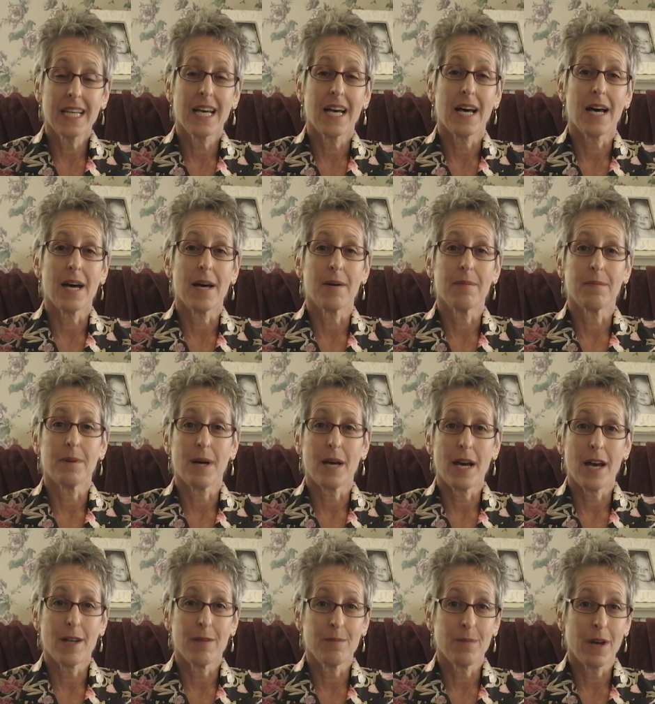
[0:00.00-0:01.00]
I
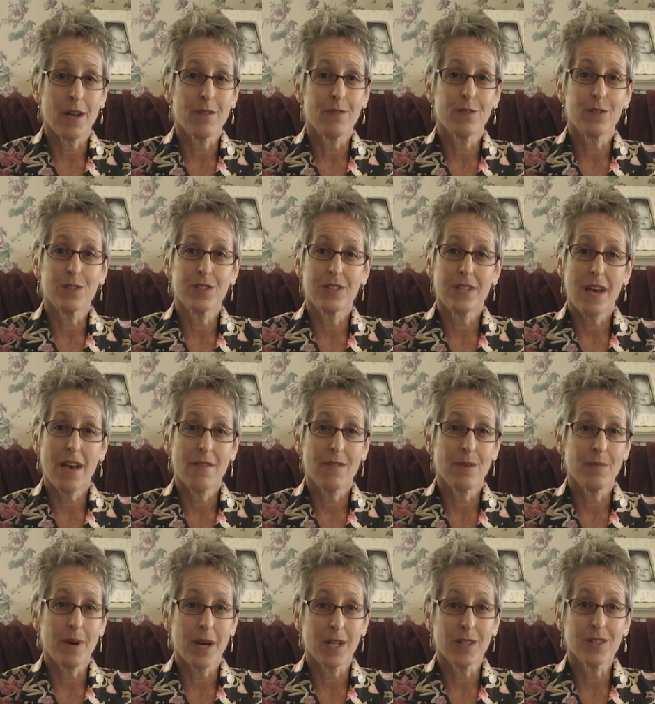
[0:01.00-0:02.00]
had my first heavy
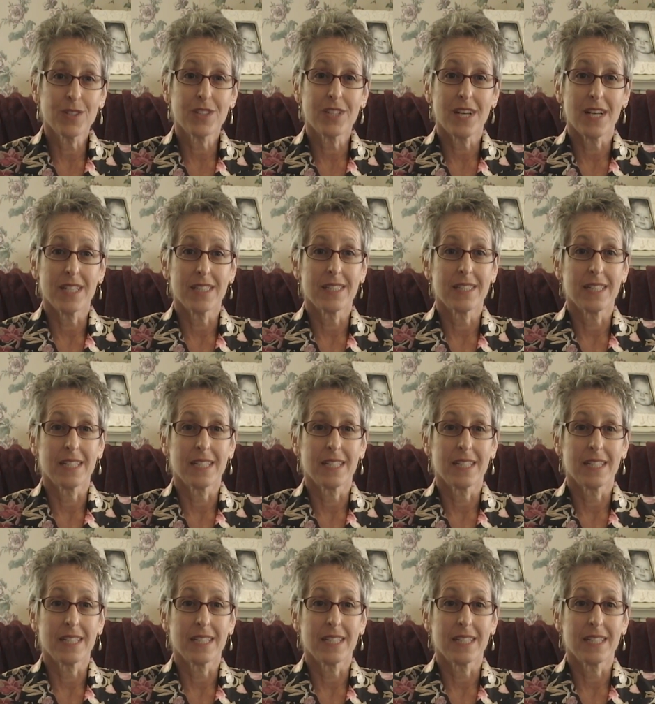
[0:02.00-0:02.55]
metals test,